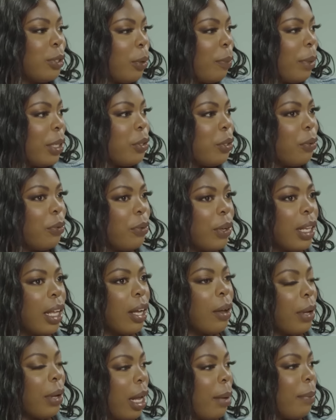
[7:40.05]
so it makes you feel
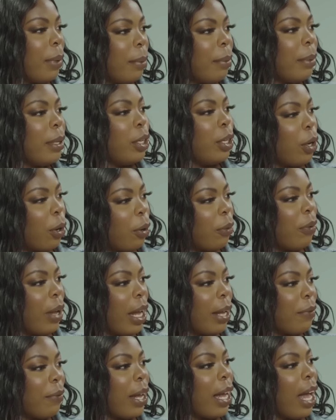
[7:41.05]
like, okay, maybe, you know, if
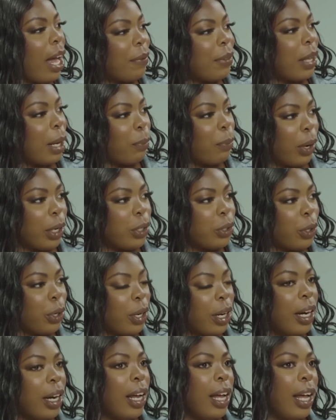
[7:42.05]
I, if I have that
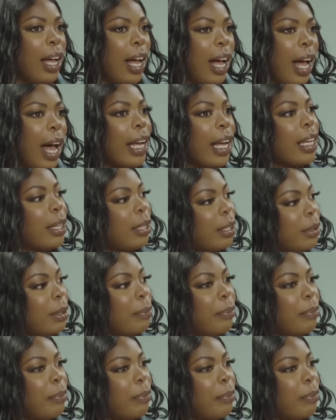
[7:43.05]
pressure, I can